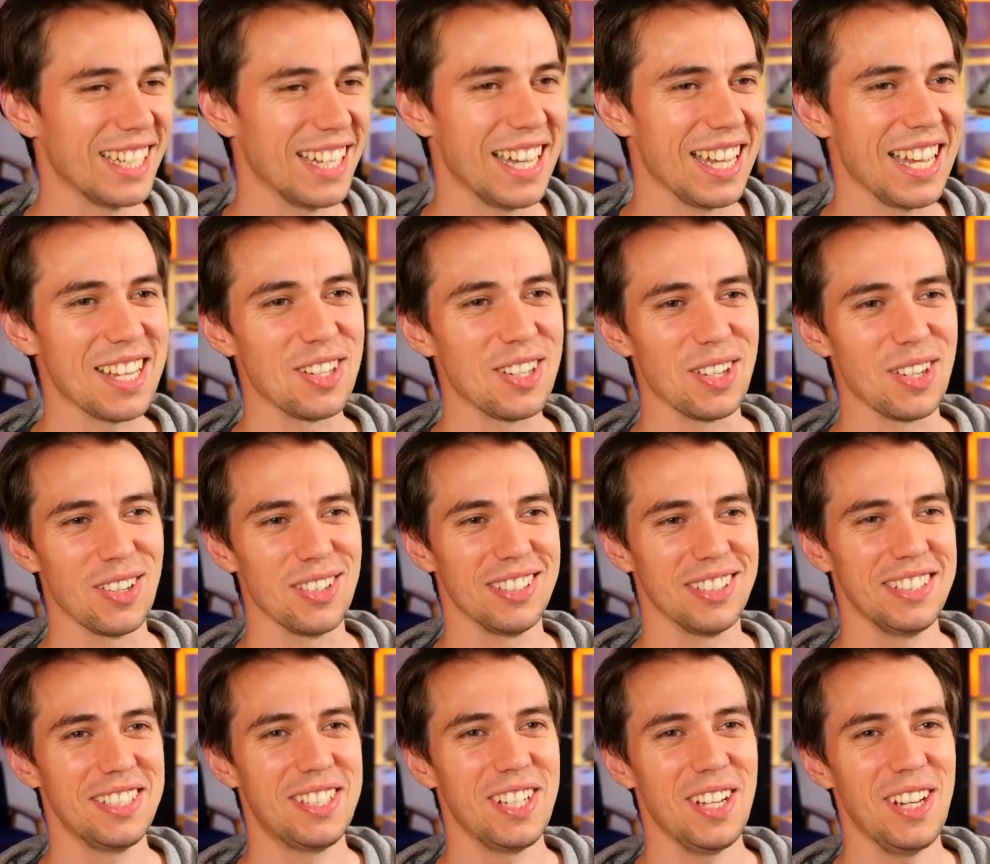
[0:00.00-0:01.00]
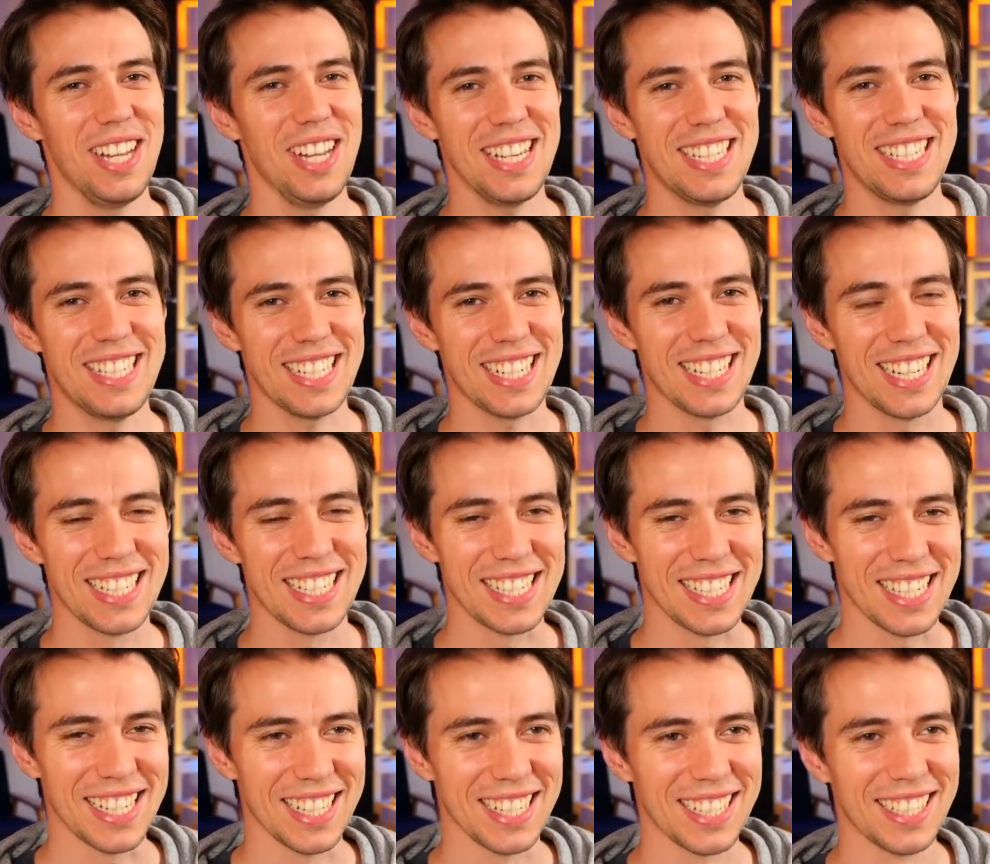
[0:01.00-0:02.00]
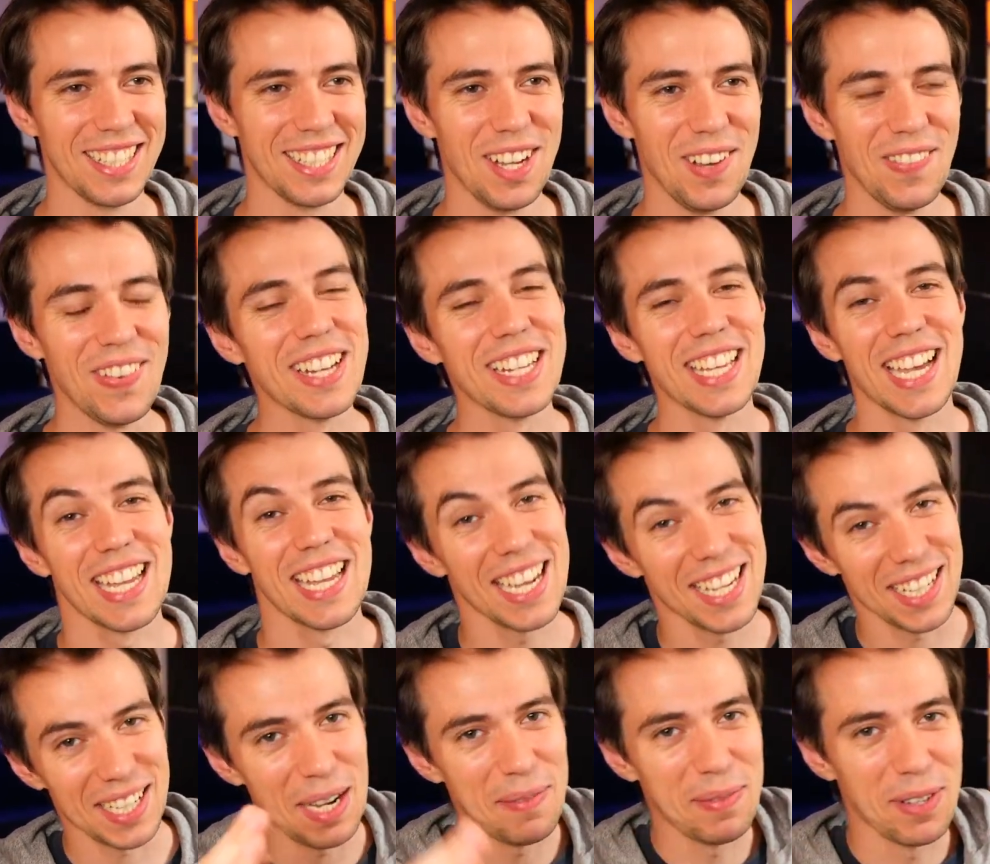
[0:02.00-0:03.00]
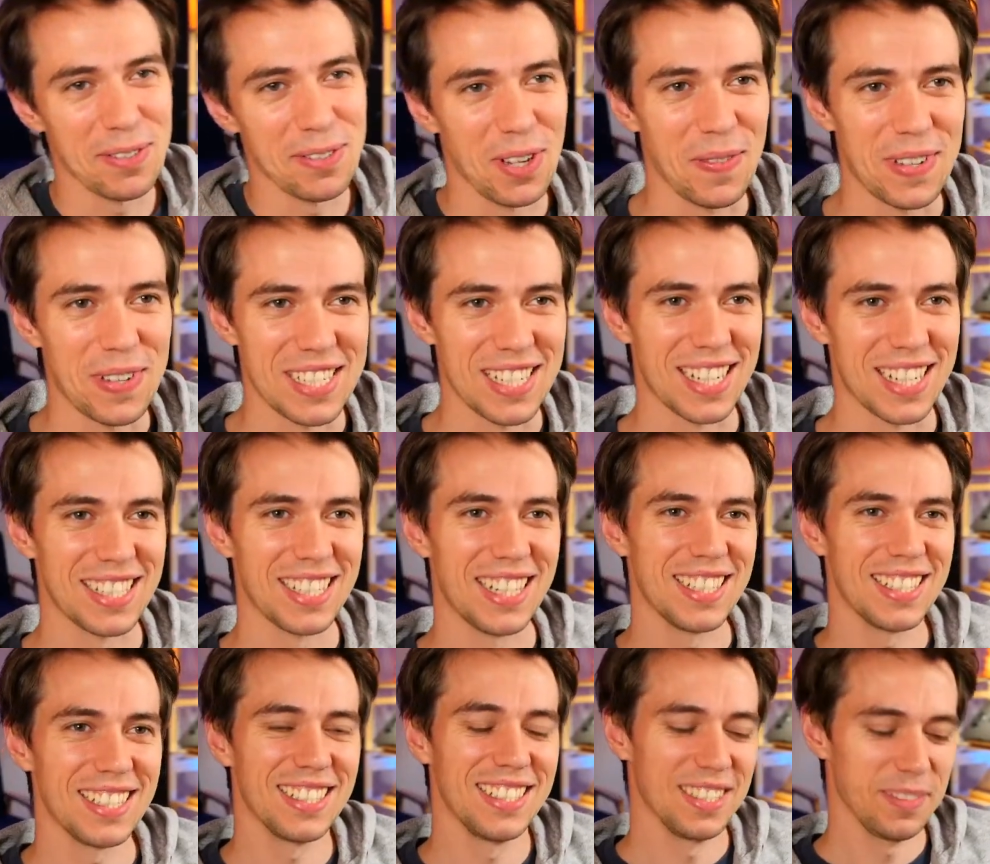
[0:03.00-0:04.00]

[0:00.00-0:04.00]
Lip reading: I don't know. So let's see. But yeah, I get a couple of comments like that.